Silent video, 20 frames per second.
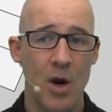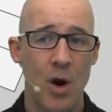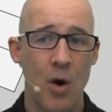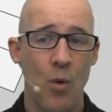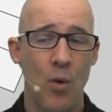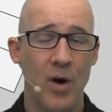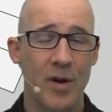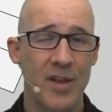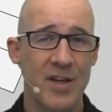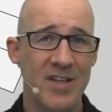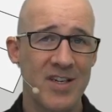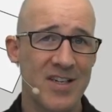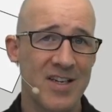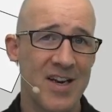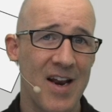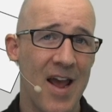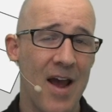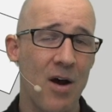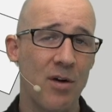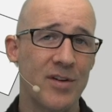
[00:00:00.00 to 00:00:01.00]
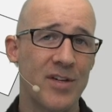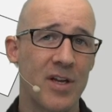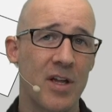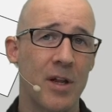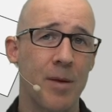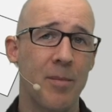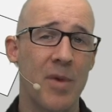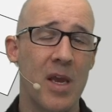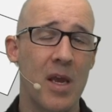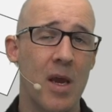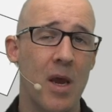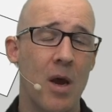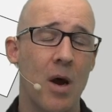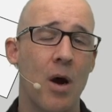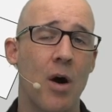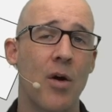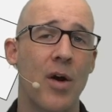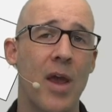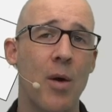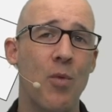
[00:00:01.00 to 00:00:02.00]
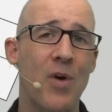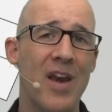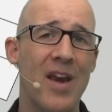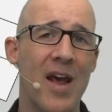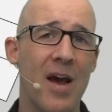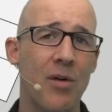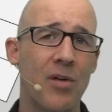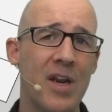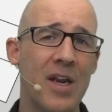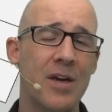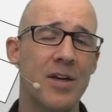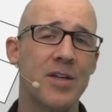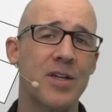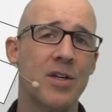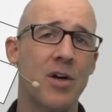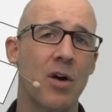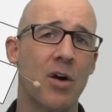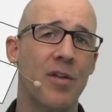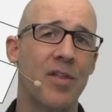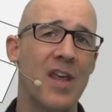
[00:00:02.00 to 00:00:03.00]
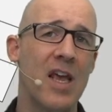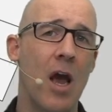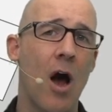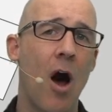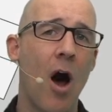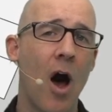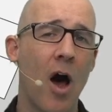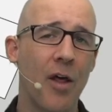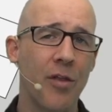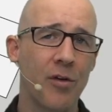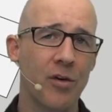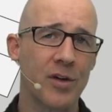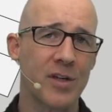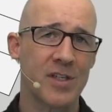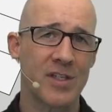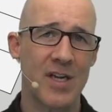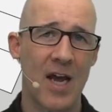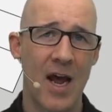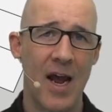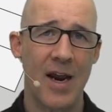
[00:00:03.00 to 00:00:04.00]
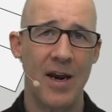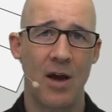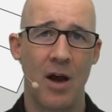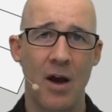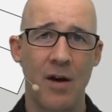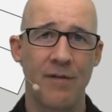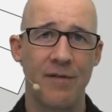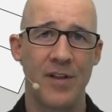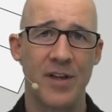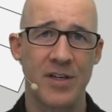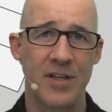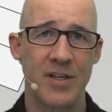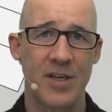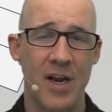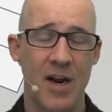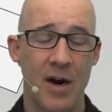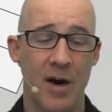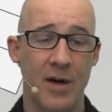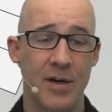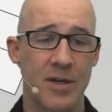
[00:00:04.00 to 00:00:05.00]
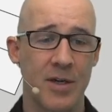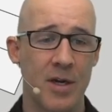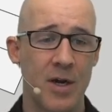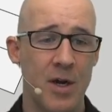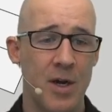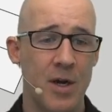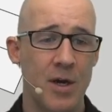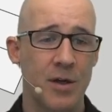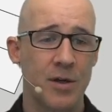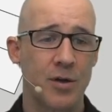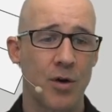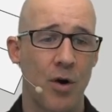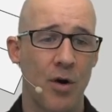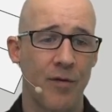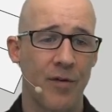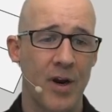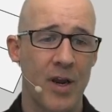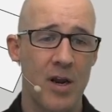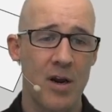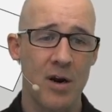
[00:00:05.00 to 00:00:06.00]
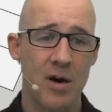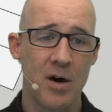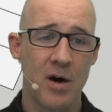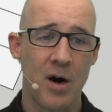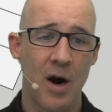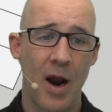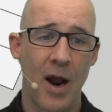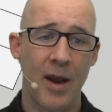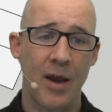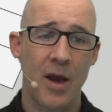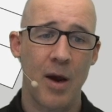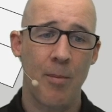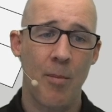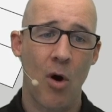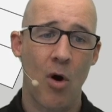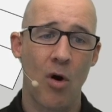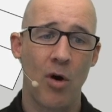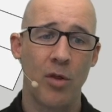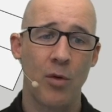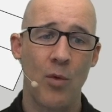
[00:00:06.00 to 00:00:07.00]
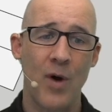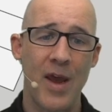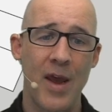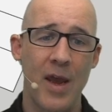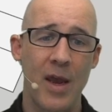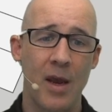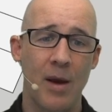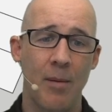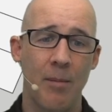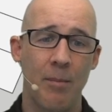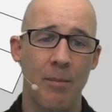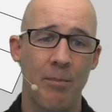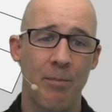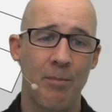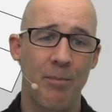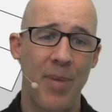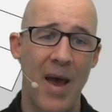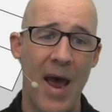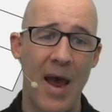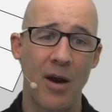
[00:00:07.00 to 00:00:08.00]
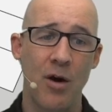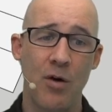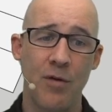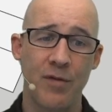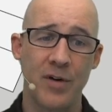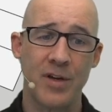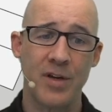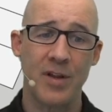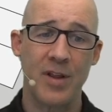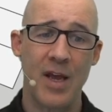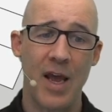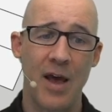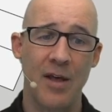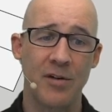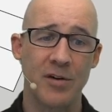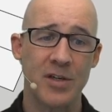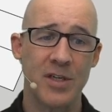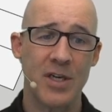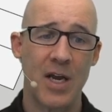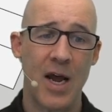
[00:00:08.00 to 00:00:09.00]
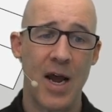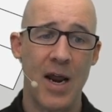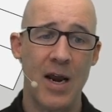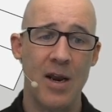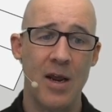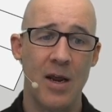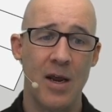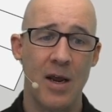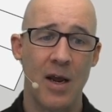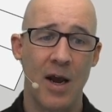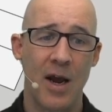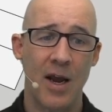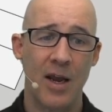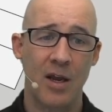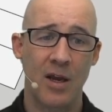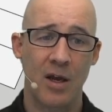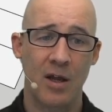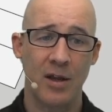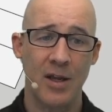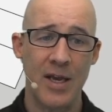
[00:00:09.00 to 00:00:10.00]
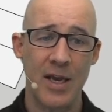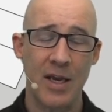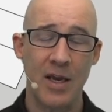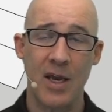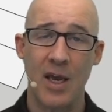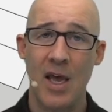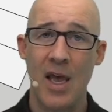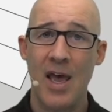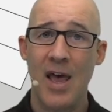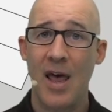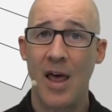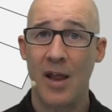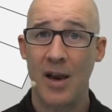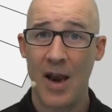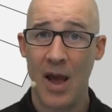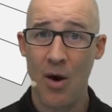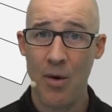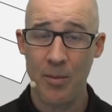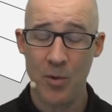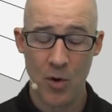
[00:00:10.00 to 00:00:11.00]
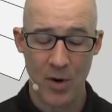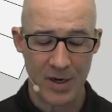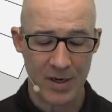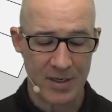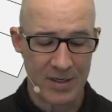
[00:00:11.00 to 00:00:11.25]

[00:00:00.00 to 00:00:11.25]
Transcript: where this is now telling me, okay, we now need to start the other side of the stairs. So over here, I come all the way back over to the other side. I click, and now I'm going to